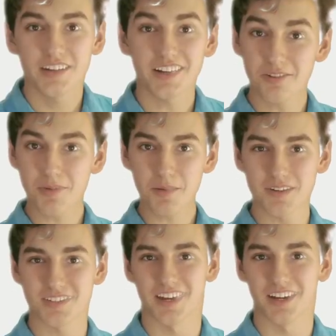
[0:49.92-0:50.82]
Now you might
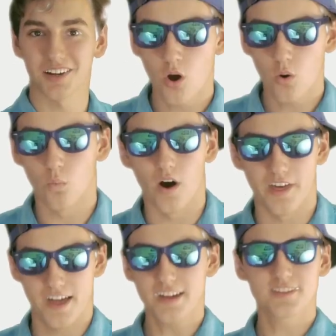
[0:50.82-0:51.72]
be saying,
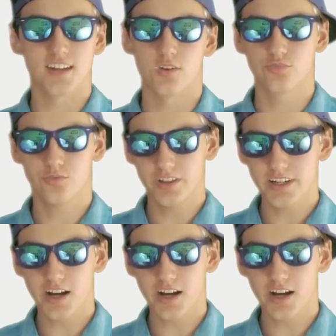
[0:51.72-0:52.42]
why, that sounds really